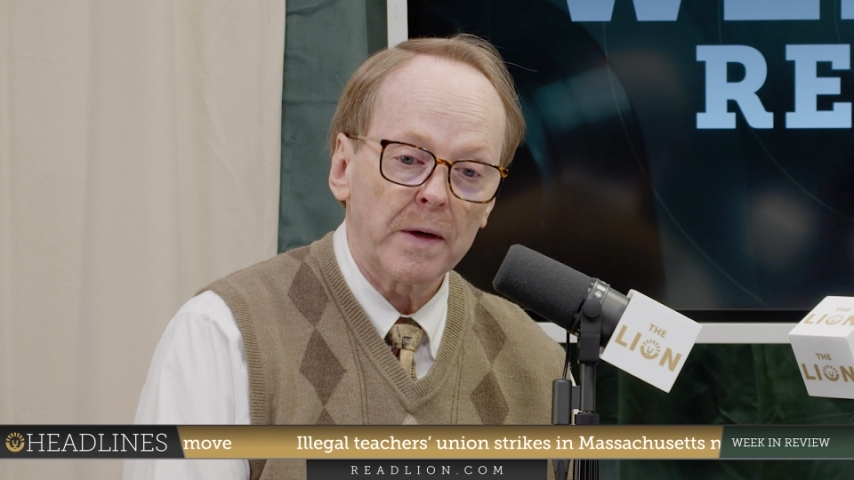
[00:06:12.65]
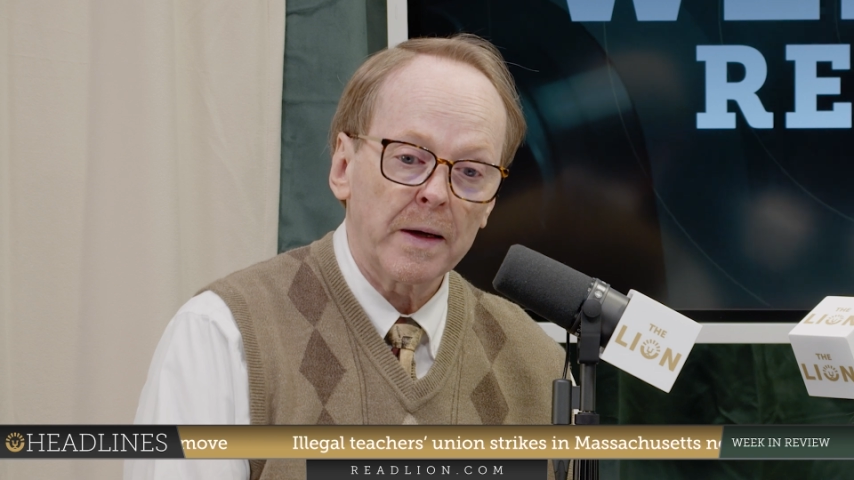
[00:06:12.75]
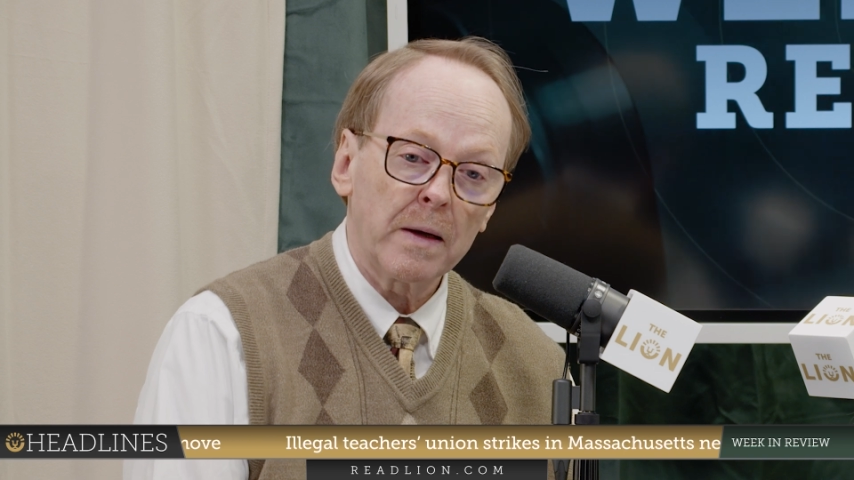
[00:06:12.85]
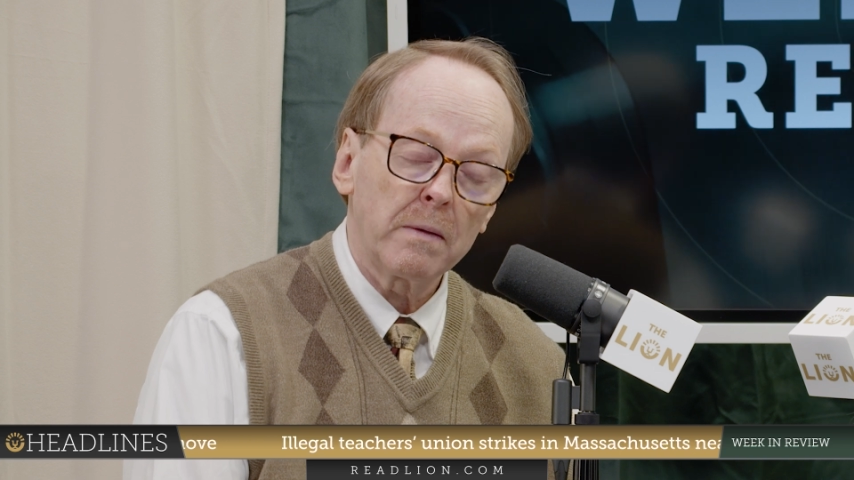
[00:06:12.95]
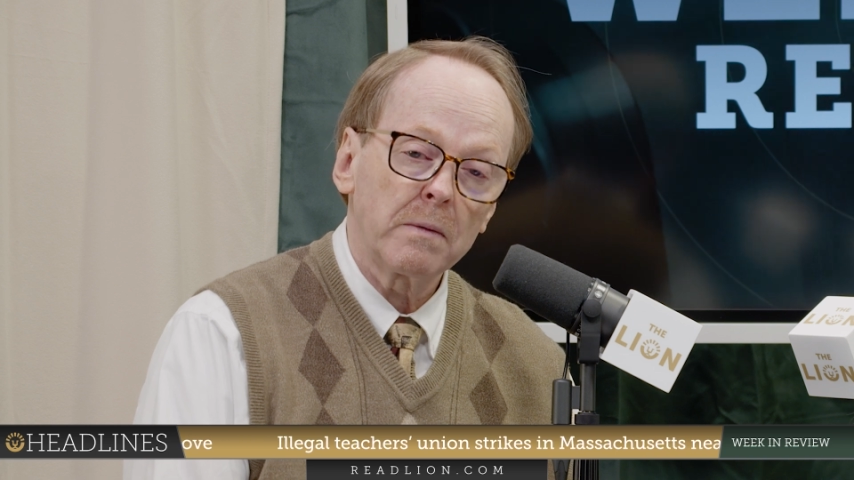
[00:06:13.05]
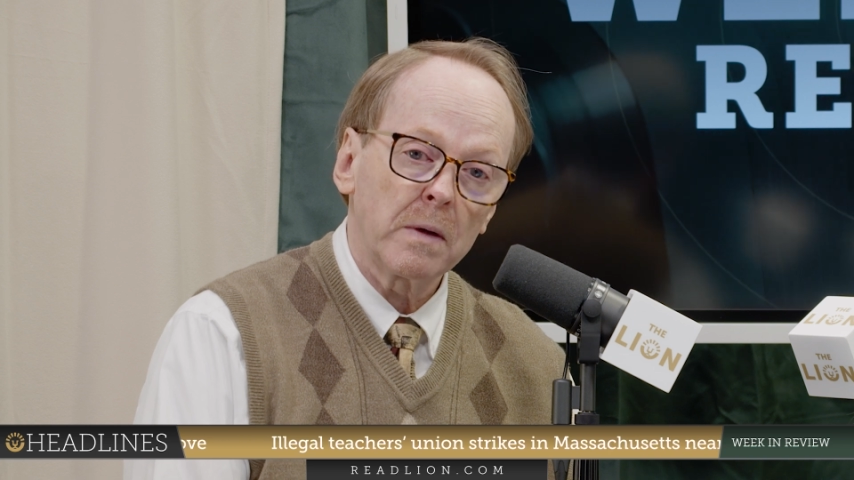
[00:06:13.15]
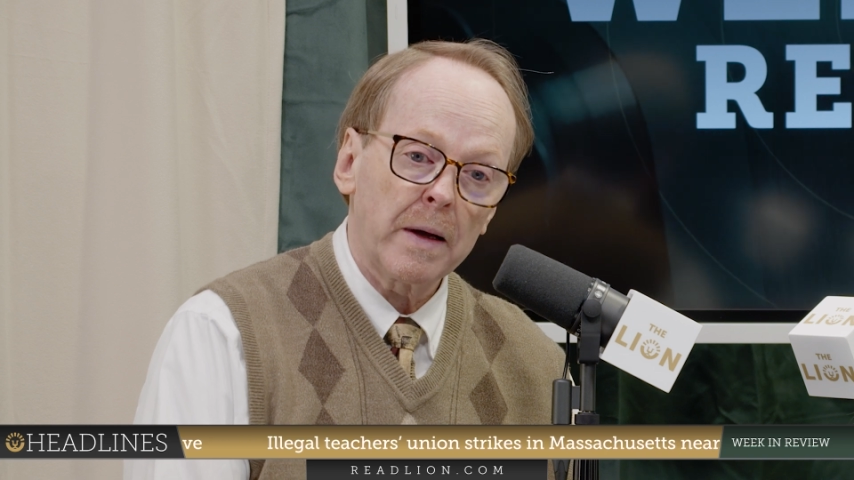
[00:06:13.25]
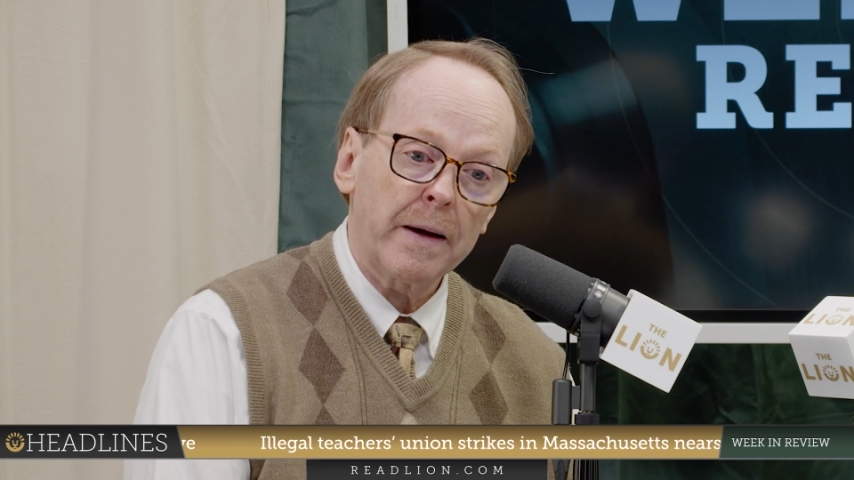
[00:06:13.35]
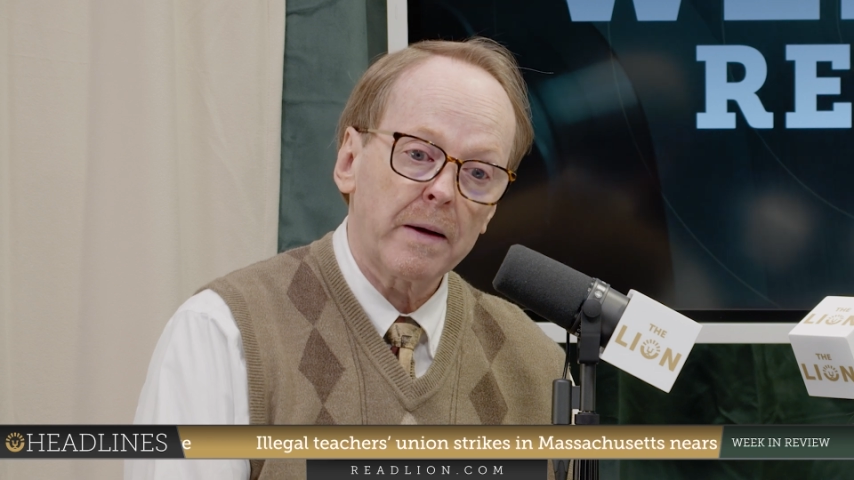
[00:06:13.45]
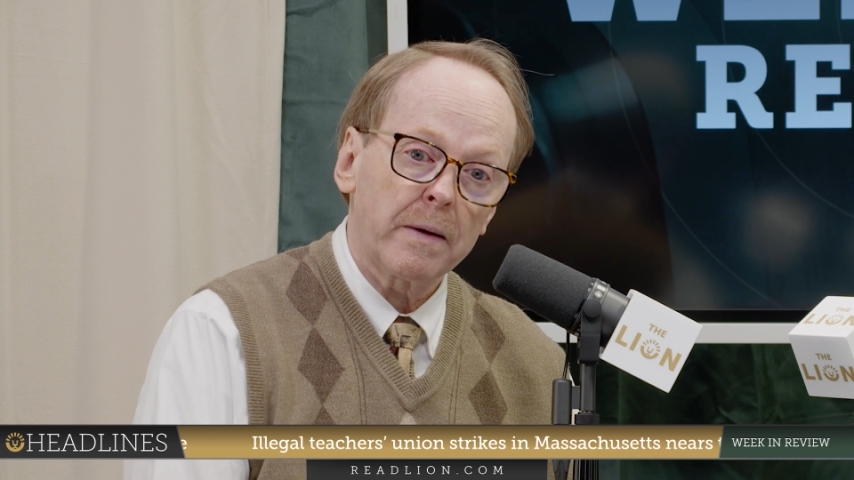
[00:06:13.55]
And
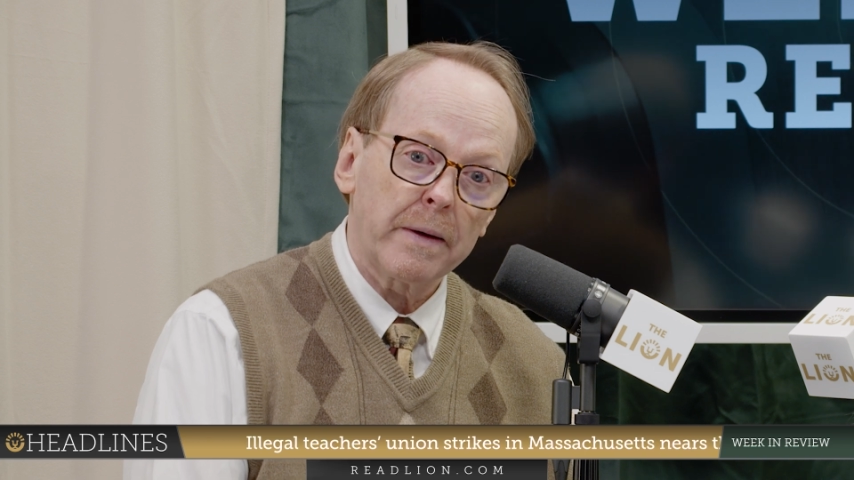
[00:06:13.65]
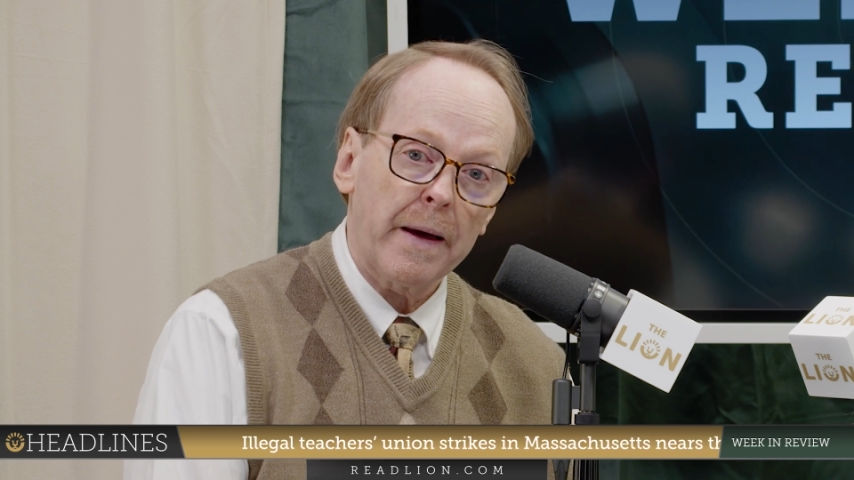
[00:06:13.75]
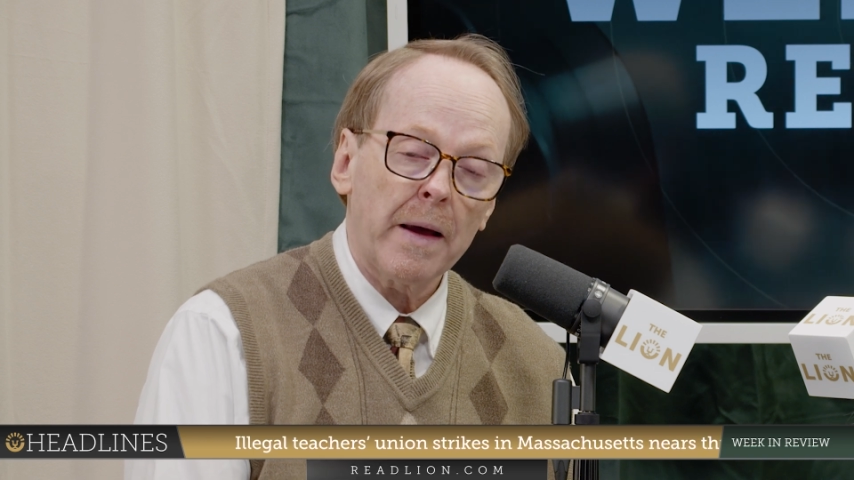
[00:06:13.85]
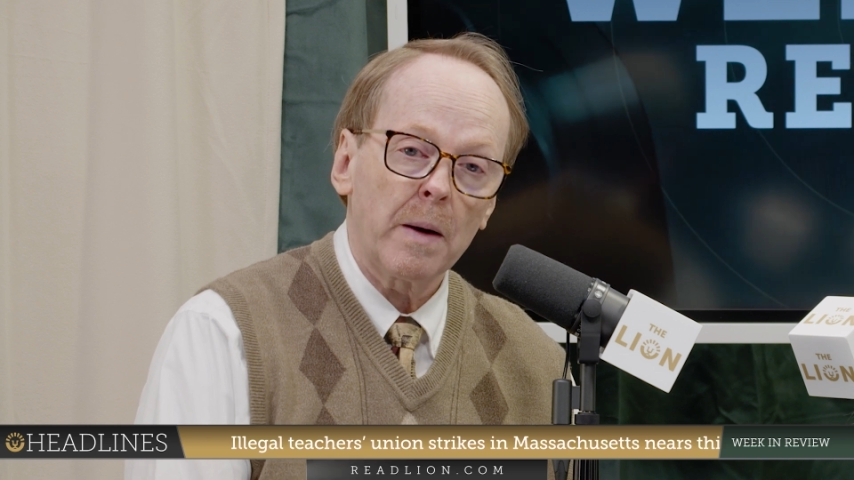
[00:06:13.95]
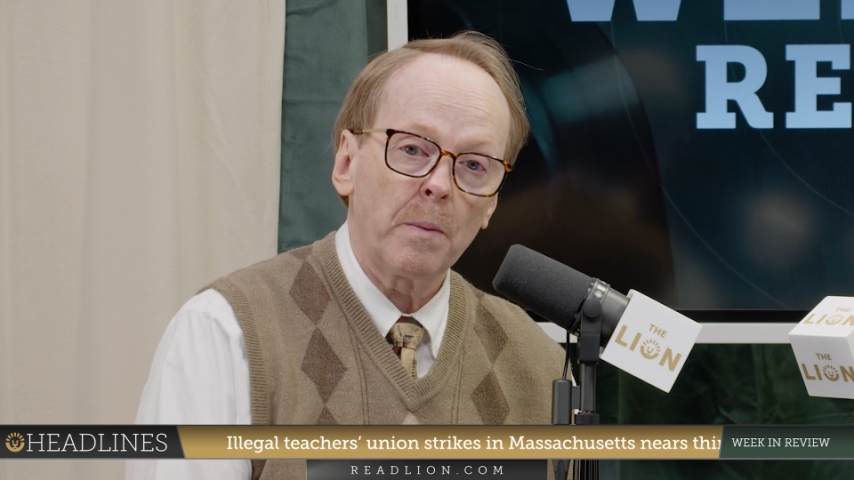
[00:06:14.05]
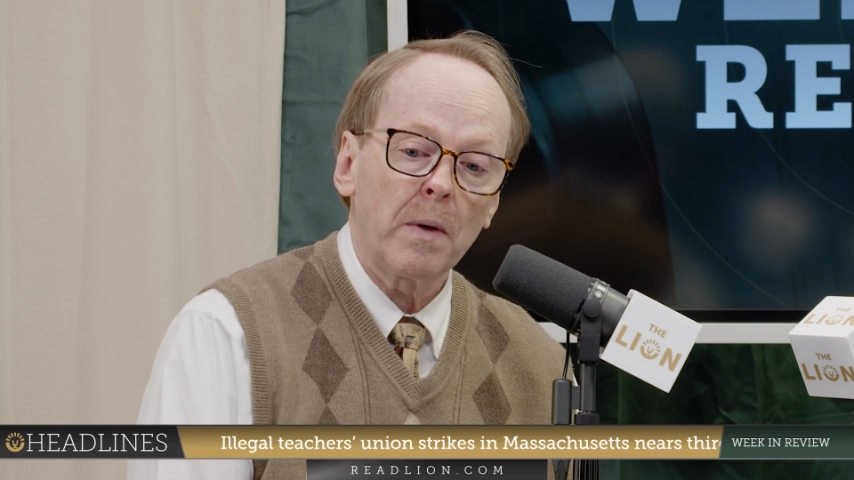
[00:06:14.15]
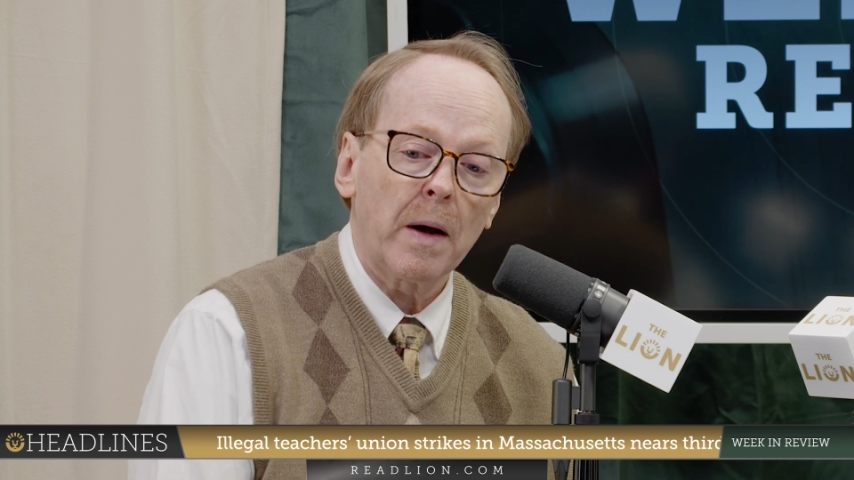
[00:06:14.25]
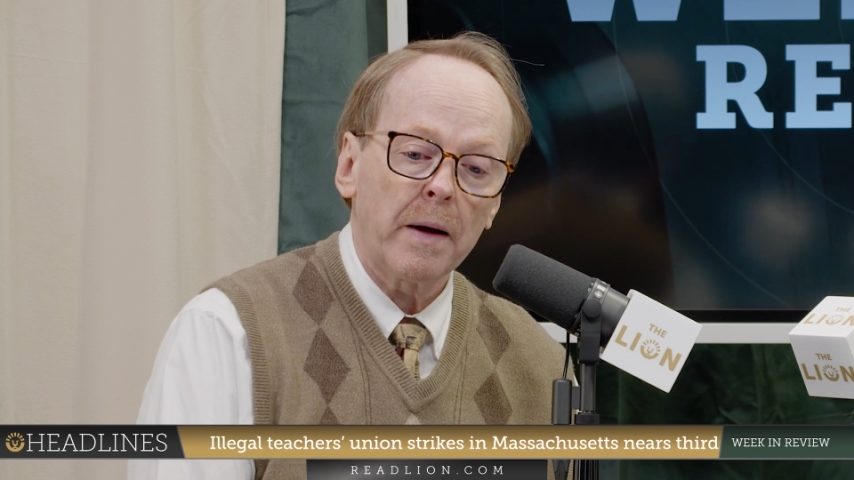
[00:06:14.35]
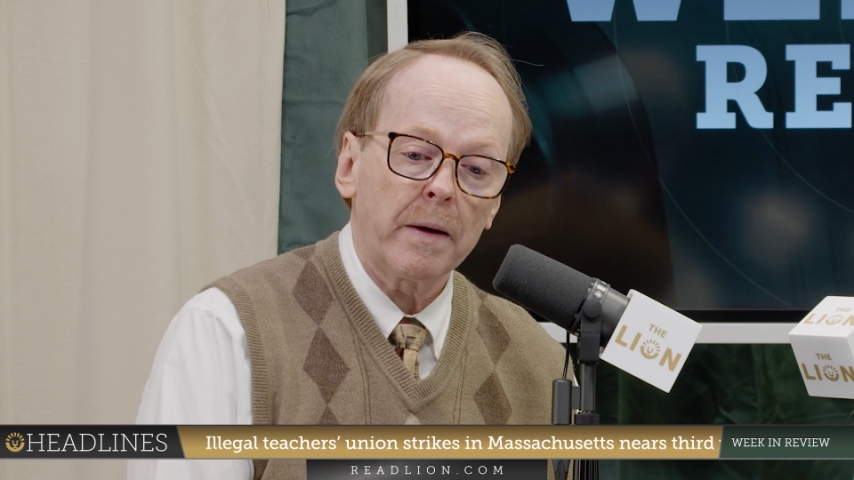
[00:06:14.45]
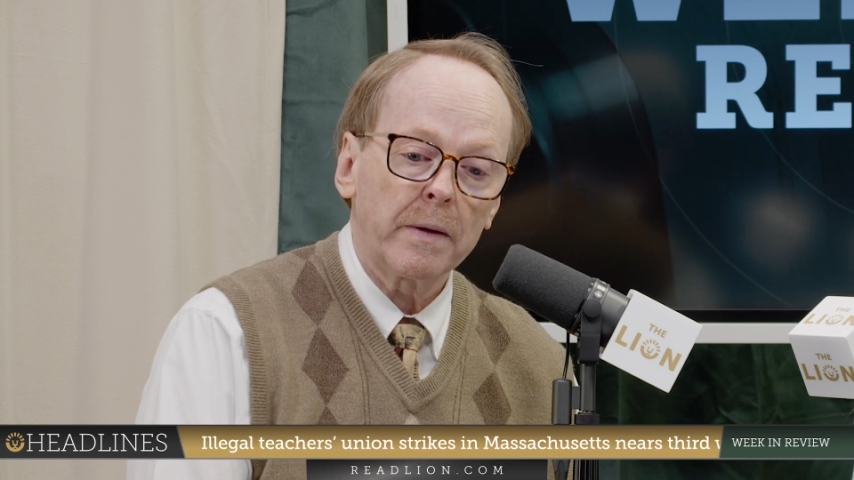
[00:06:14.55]
like Adam,
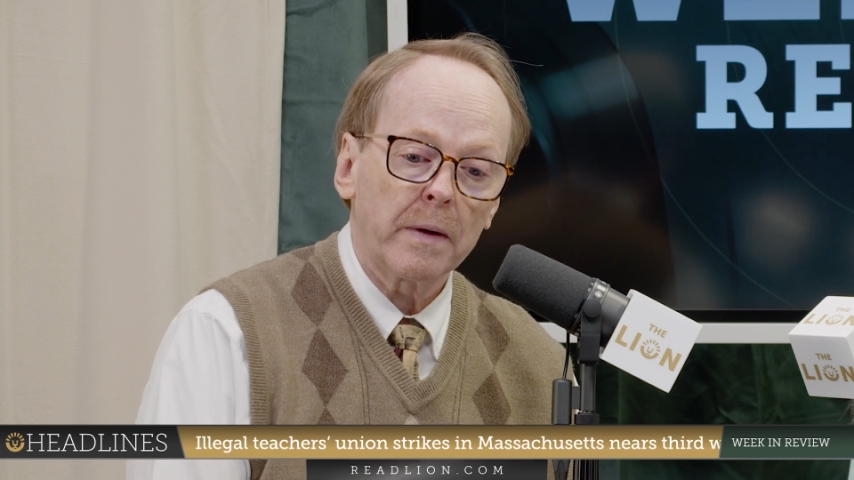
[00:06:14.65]
I